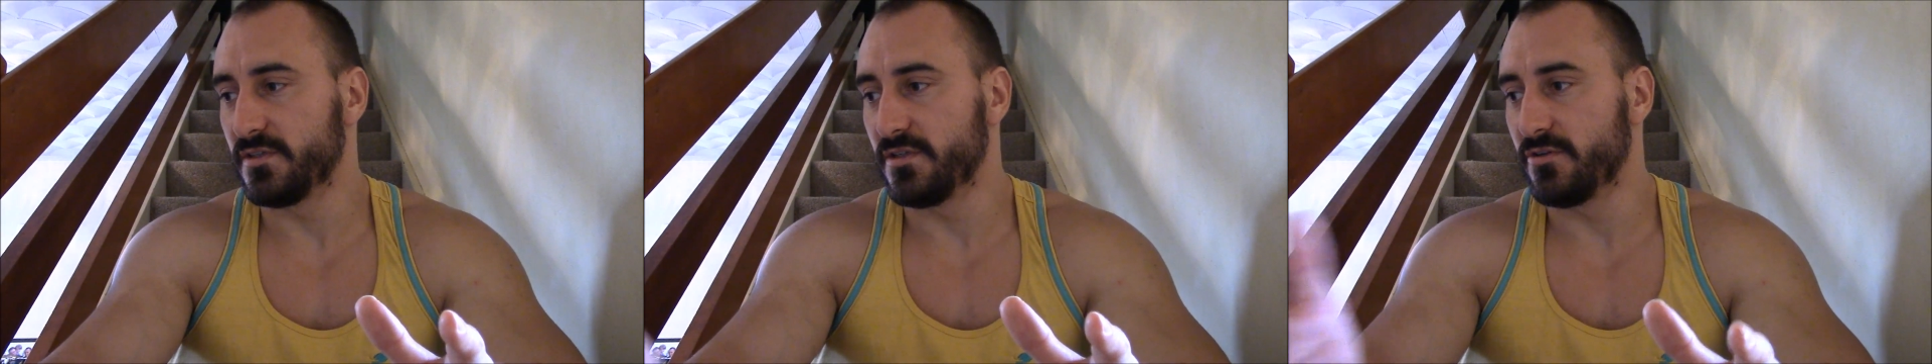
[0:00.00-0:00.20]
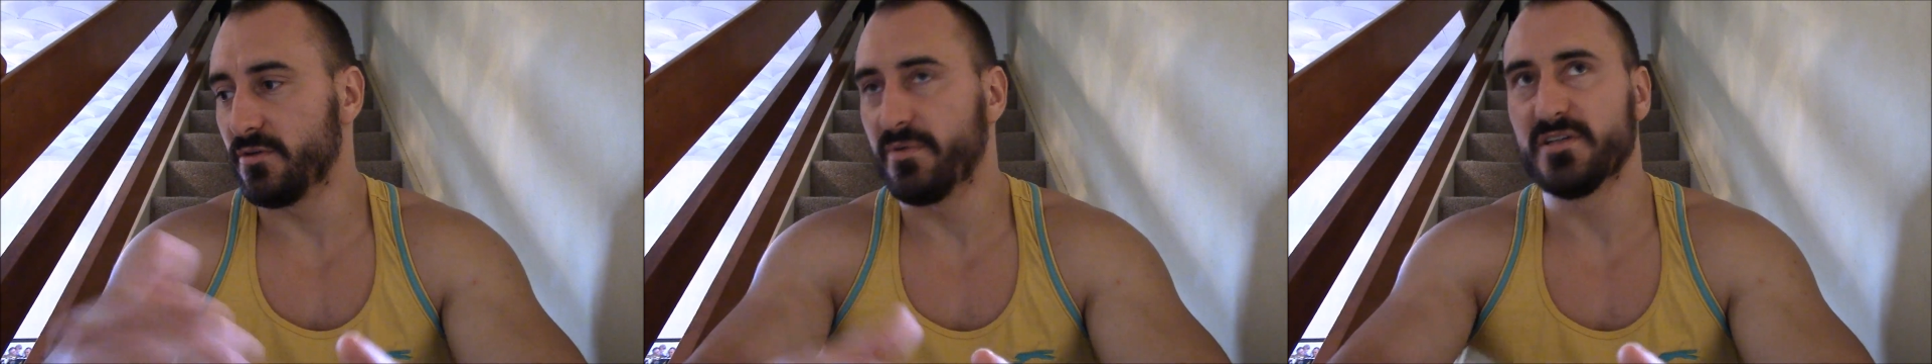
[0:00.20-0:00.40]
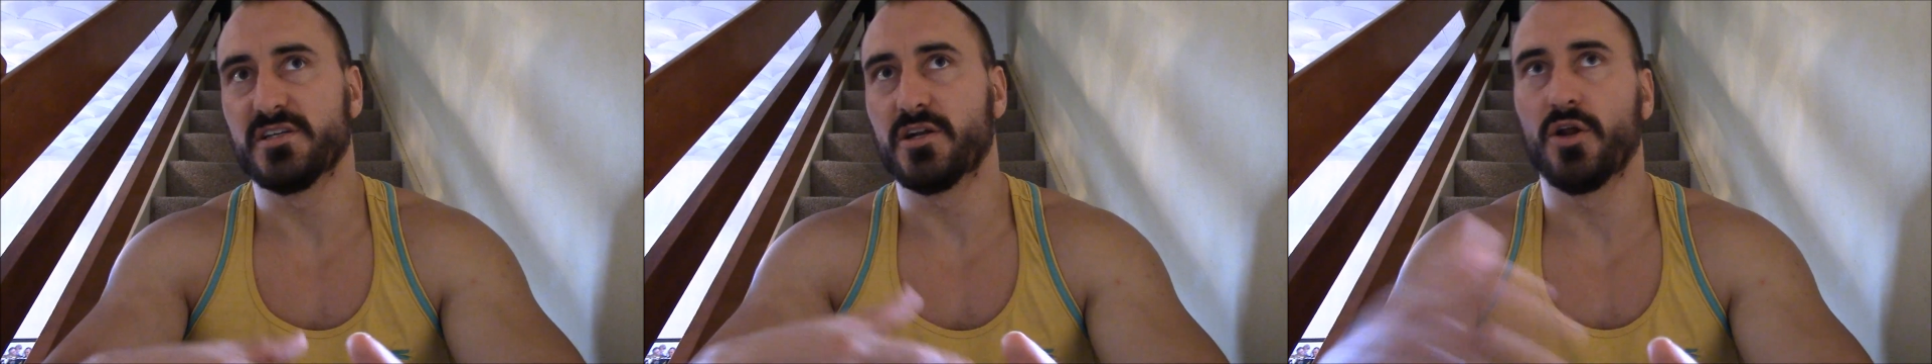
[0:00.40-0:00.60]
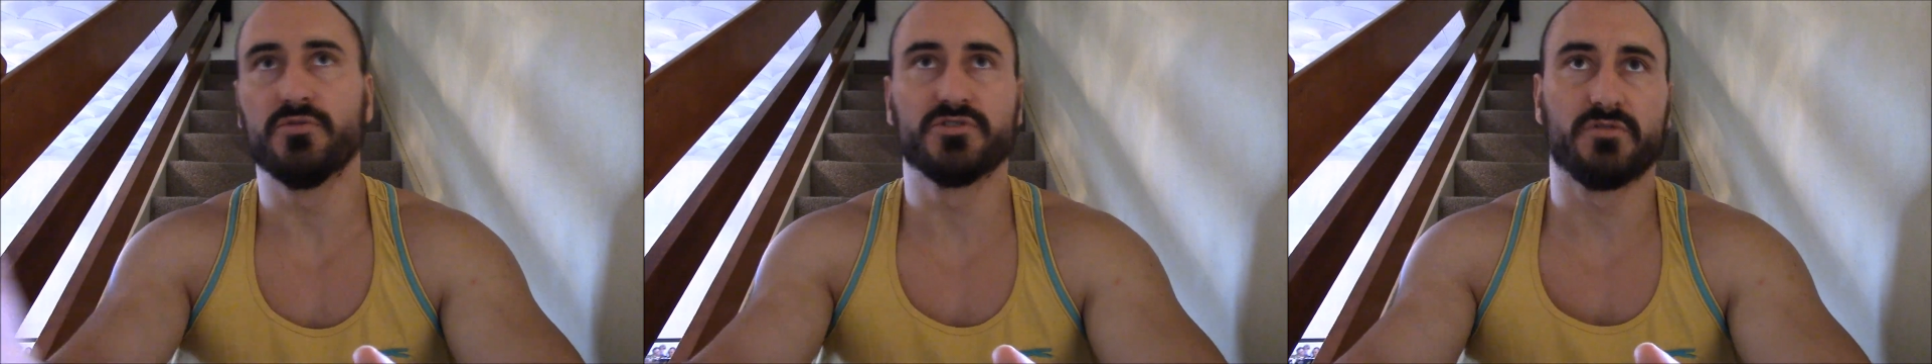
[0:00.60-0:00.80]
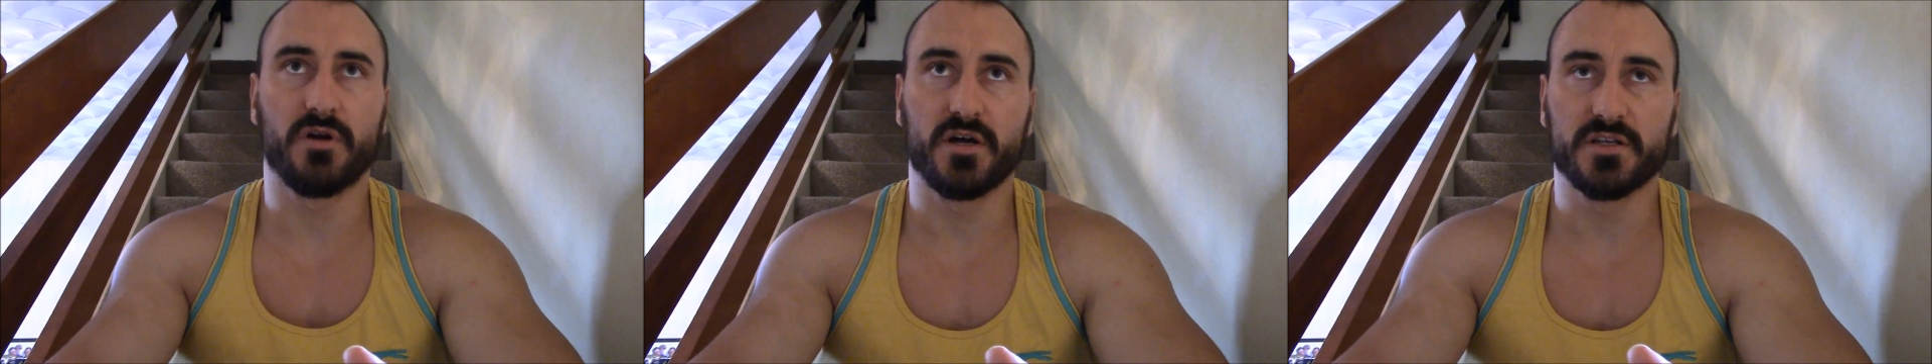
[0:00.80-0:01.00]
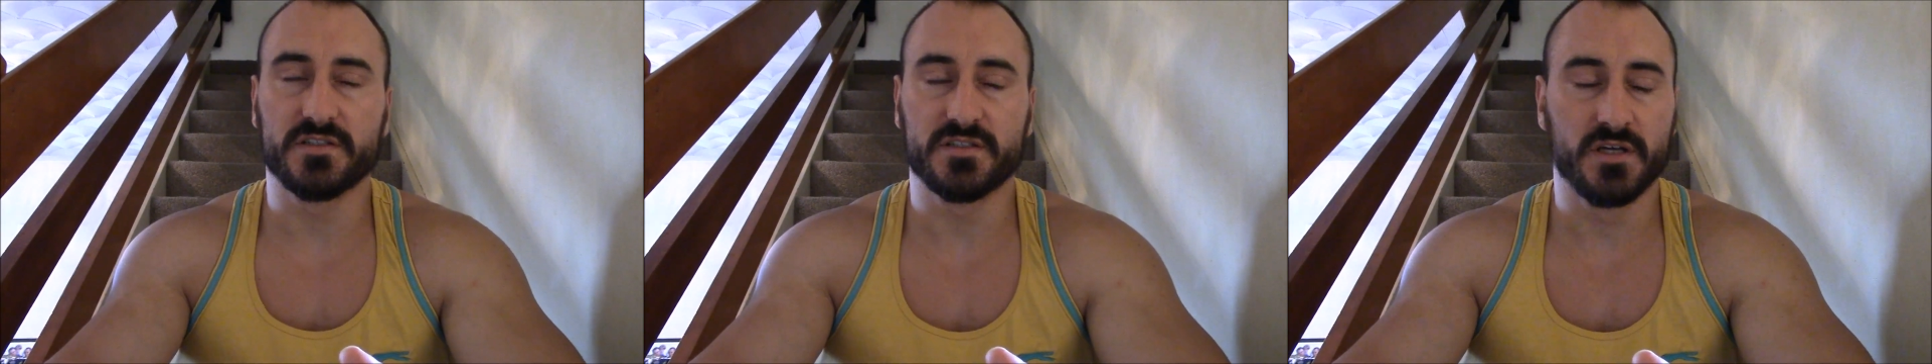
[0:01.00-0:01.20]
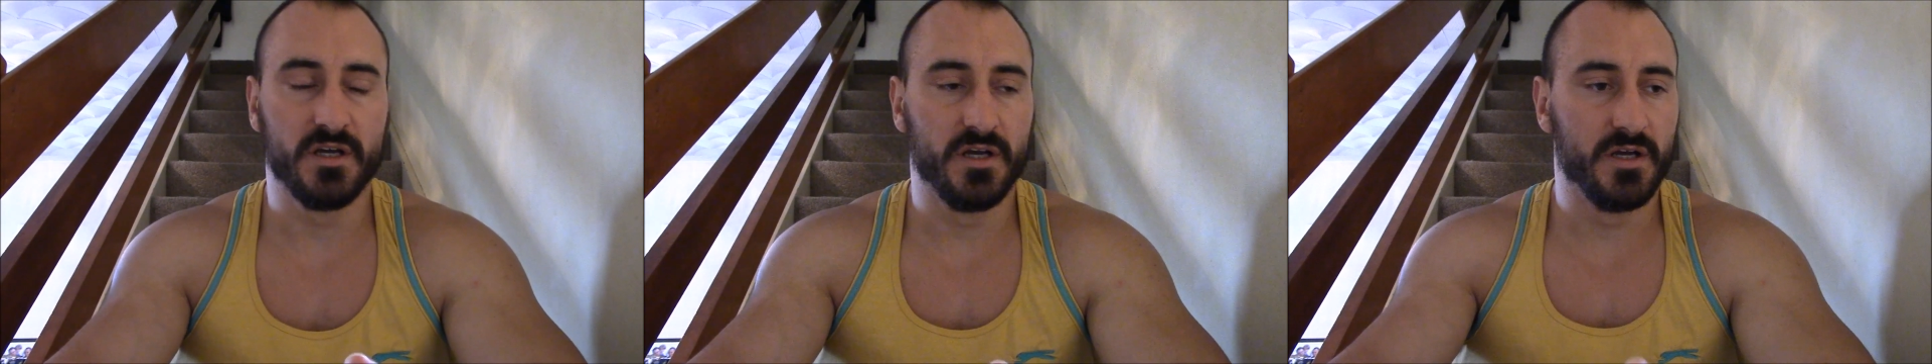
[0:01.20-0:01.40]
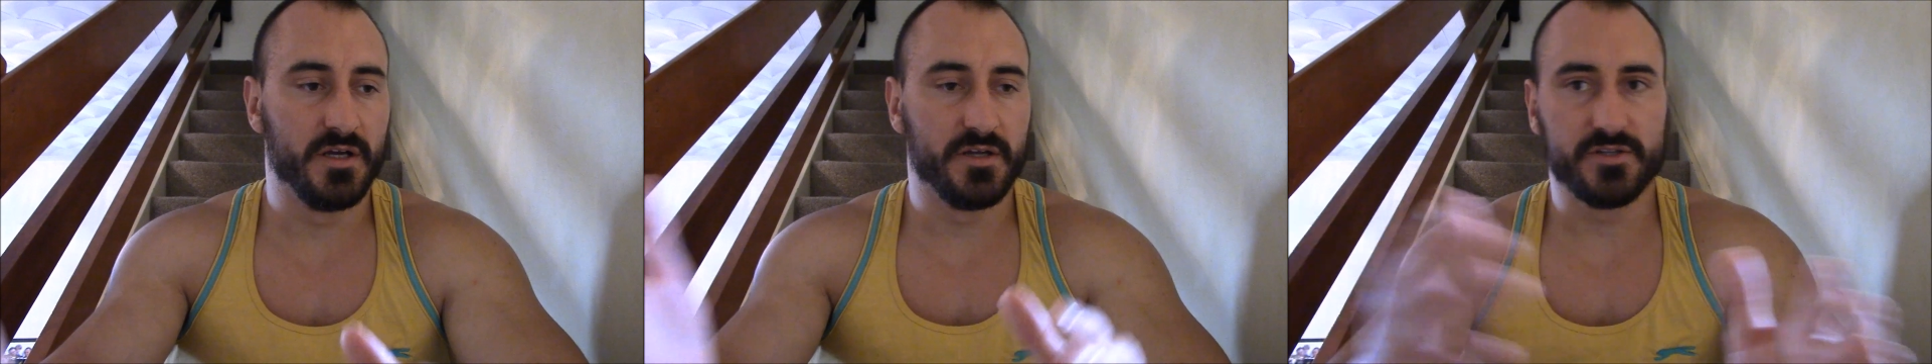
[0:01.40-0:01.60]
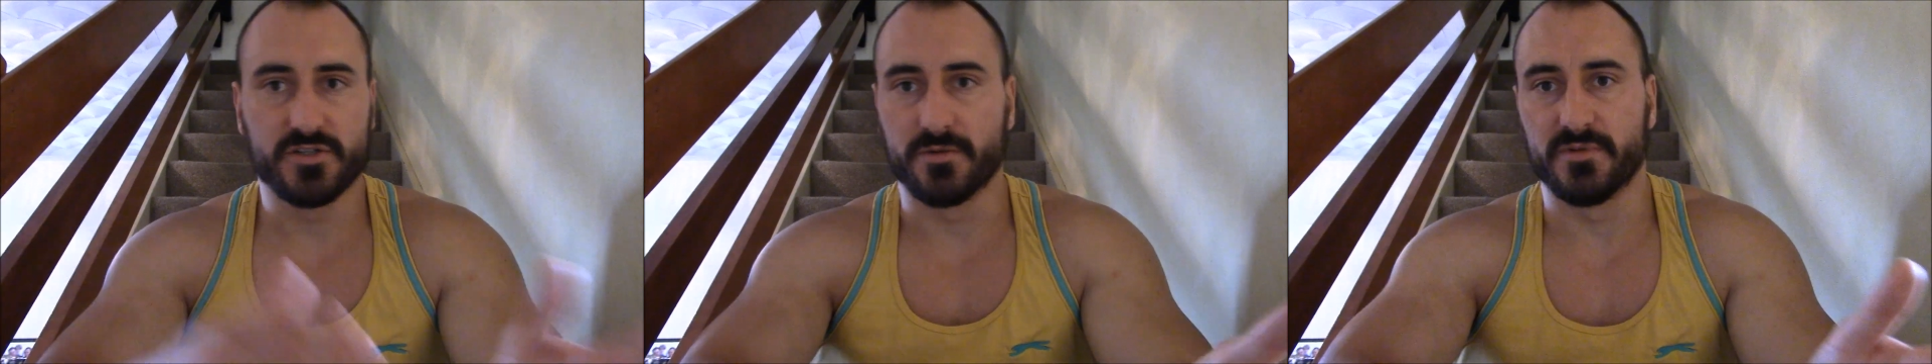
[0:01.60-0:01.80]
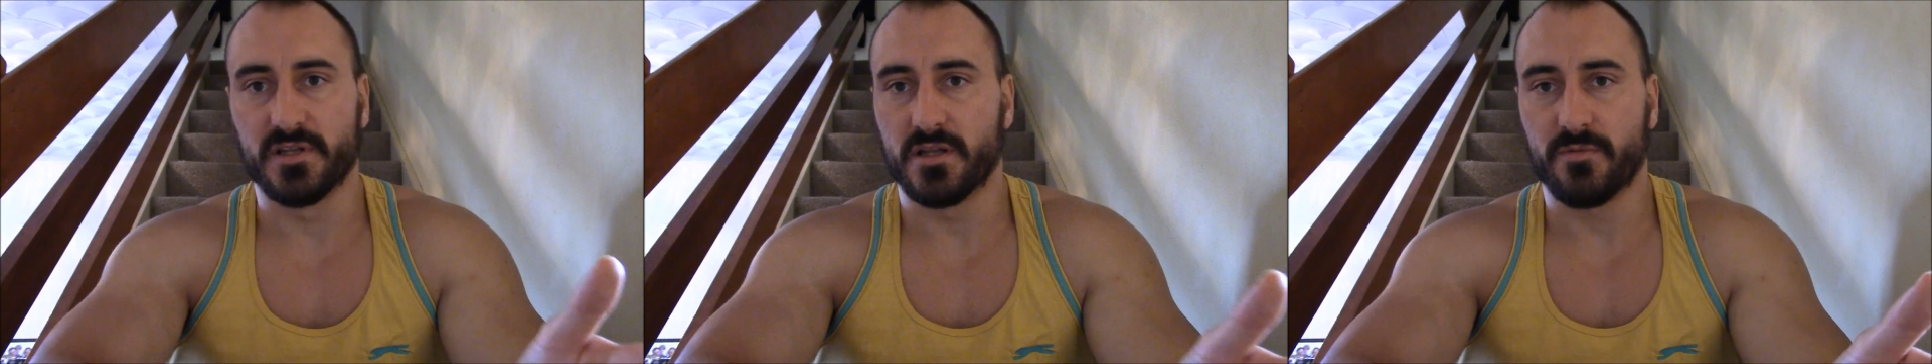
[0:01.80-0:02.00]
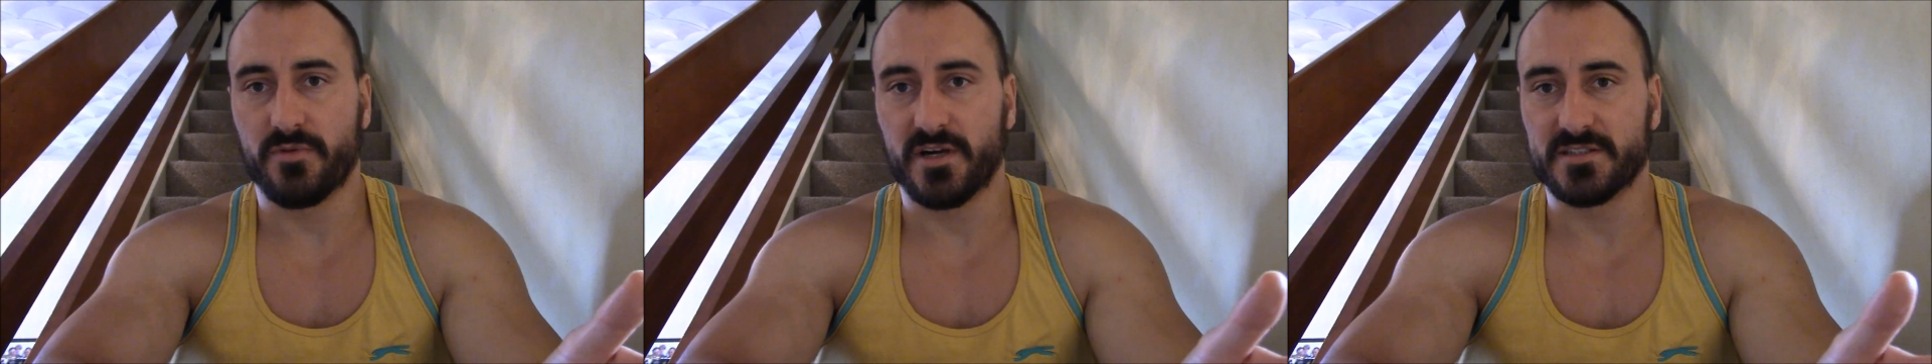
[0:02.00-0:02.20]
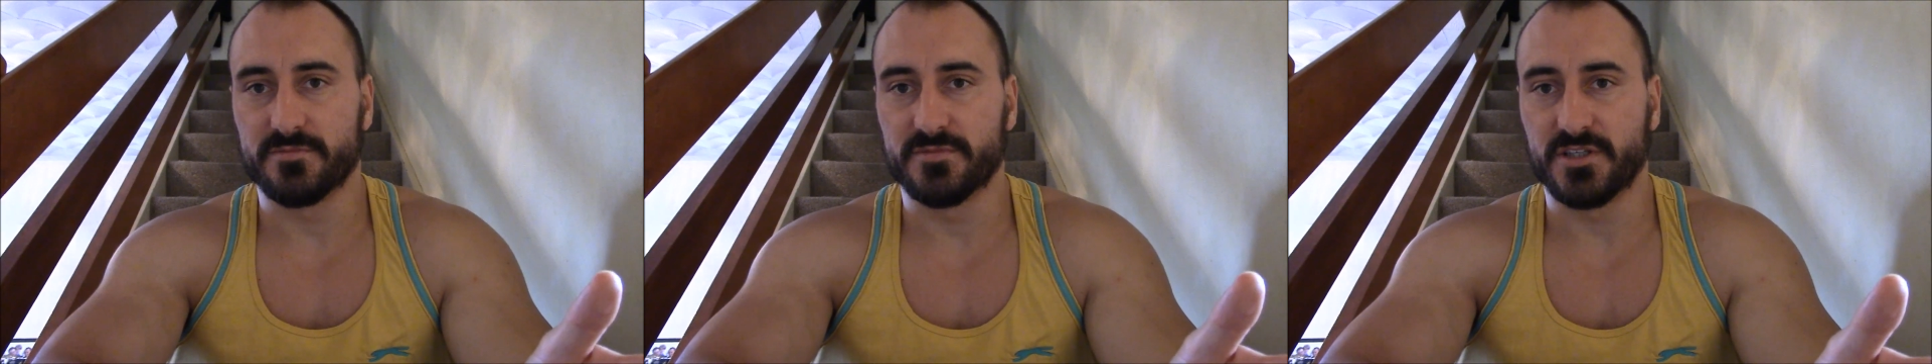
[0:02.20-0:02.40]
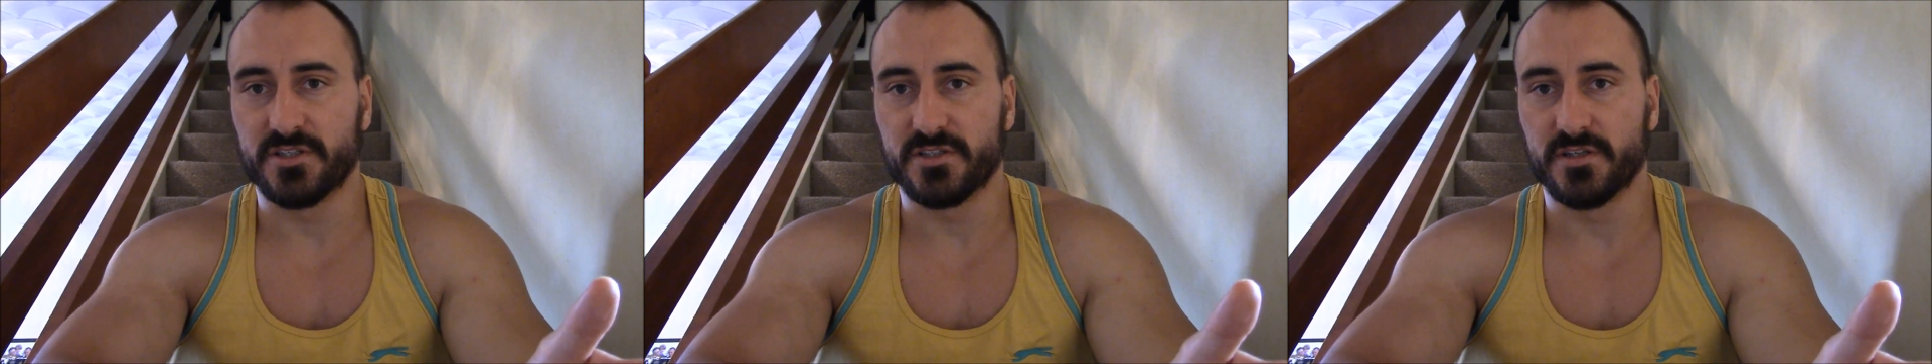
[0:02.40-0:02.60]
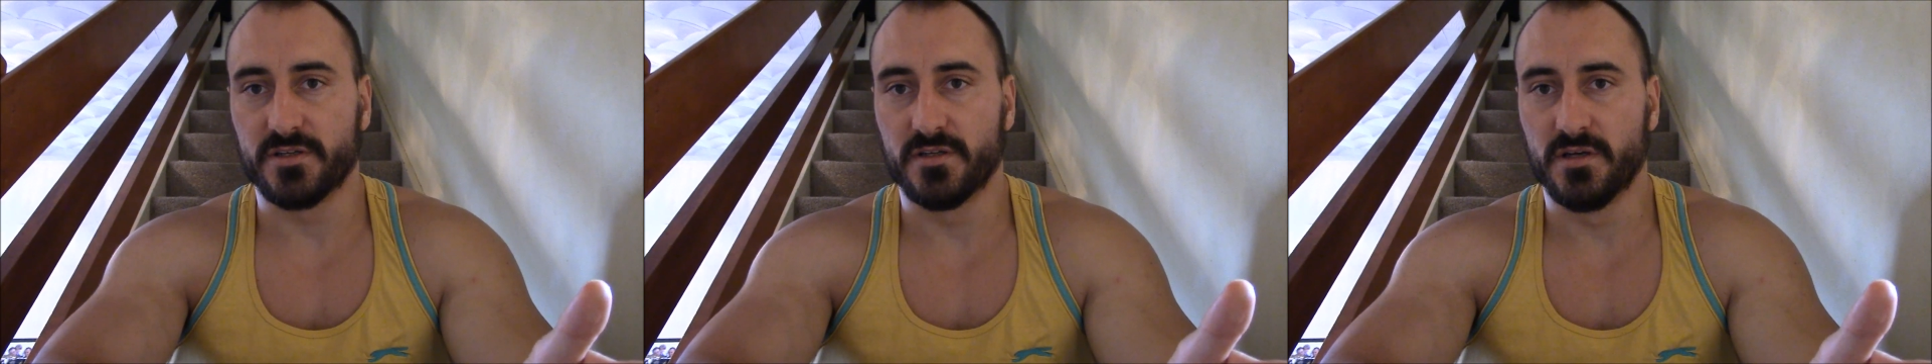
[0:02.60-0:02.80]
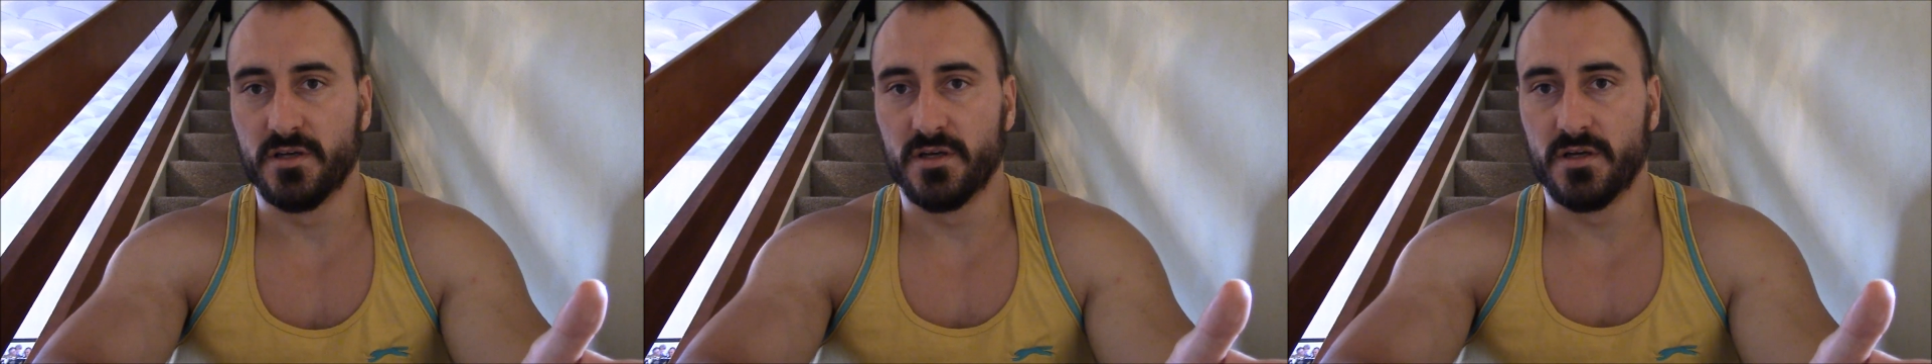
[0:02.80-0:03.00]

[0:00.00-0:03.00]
you can basically close your eyes, jump into the press position,